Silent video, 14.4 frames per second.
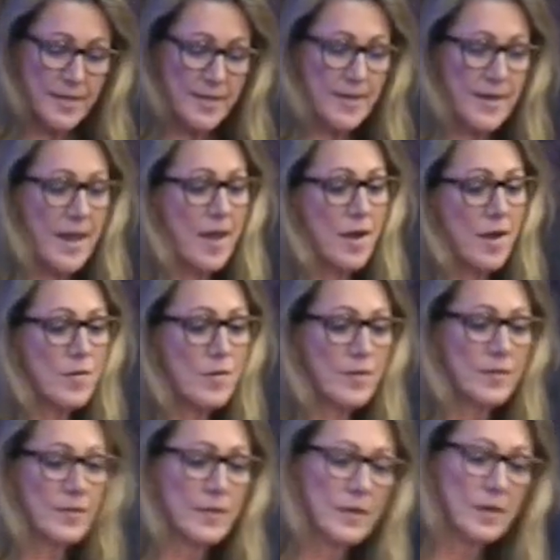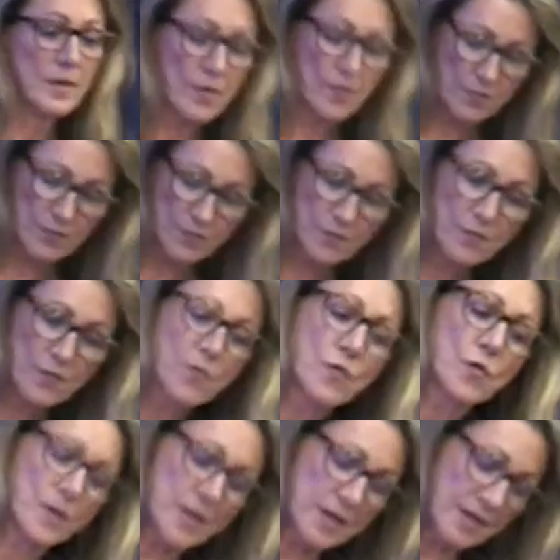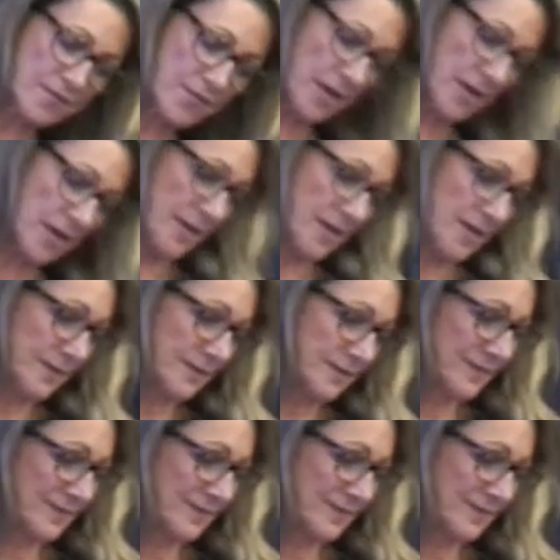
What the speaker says: Now, for the unveiling.